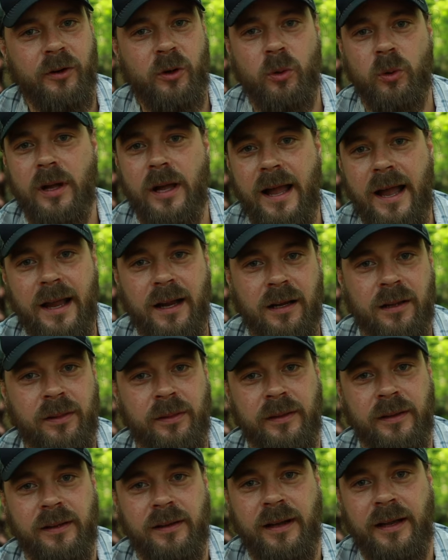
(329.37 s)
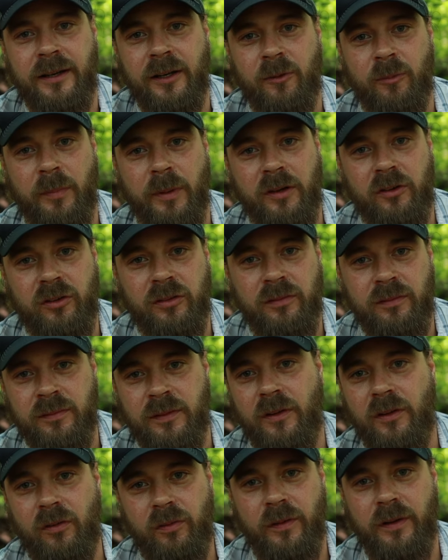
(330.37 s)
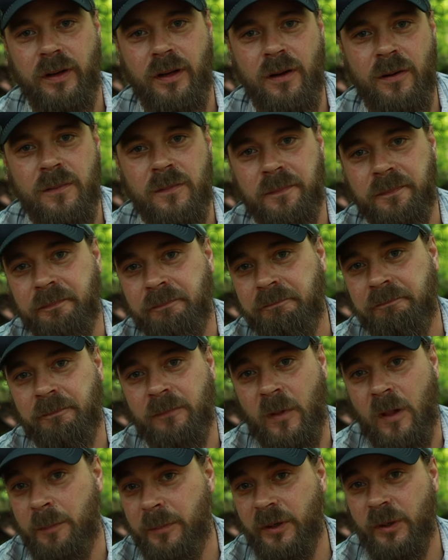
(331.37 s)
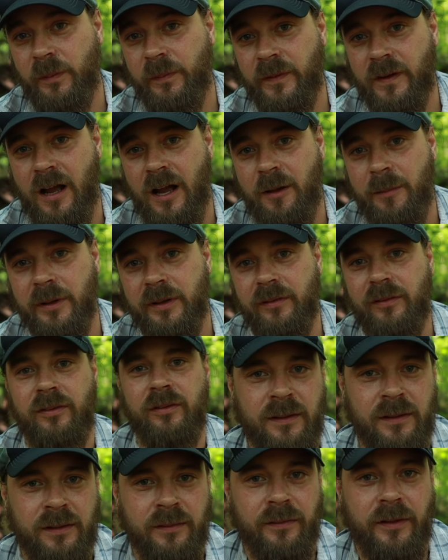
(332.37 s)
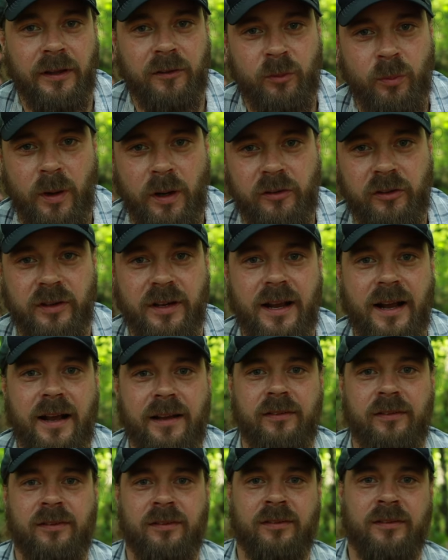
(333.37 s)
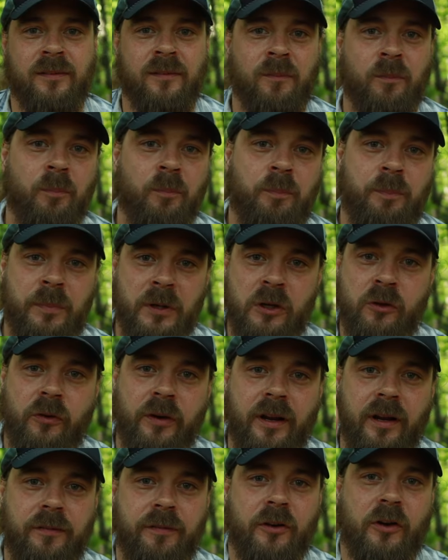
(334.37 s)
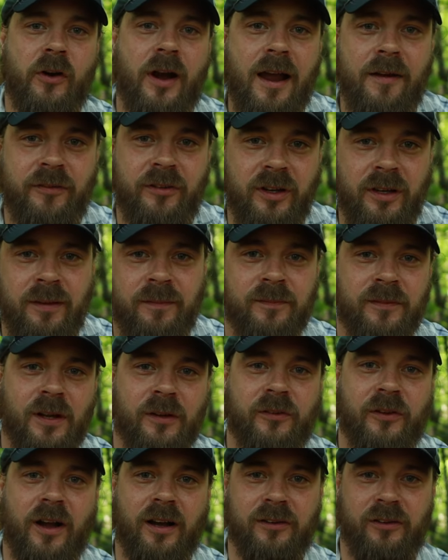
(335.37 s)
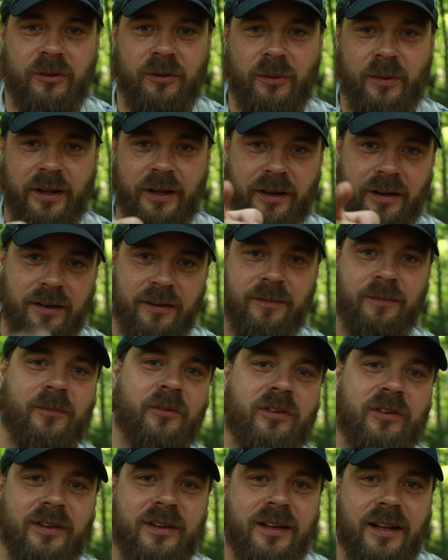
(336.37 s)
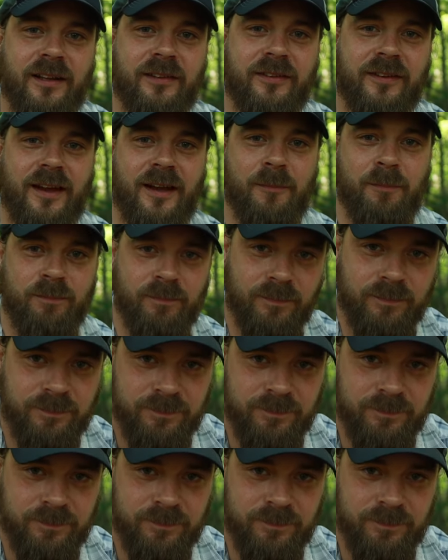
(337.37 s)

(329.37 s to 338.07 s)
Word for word: a cool hack that I didn't mention in this video? Let me know in the comments. Thanks for watching, guys. Be creative and crafty, and I'll talk to you later. See you next time.